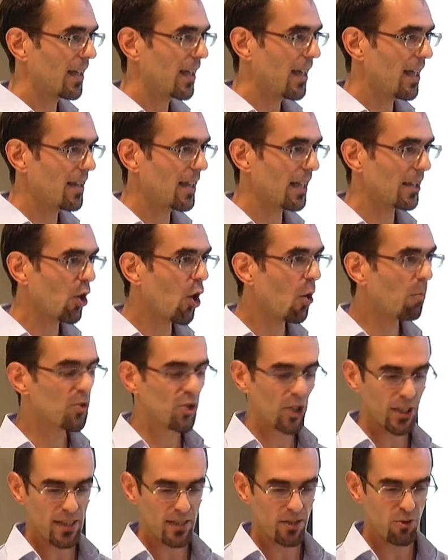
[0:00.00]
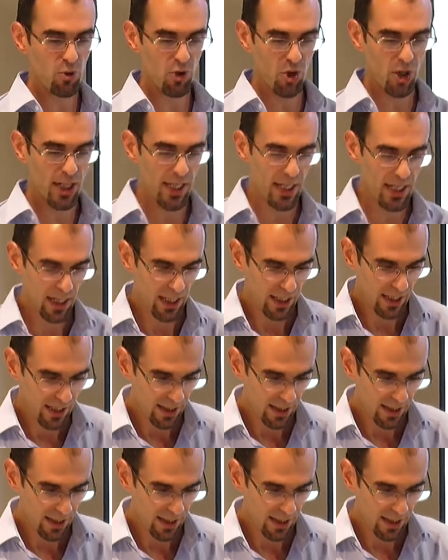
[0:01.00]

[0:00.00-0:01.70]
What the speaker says: And that objects usually,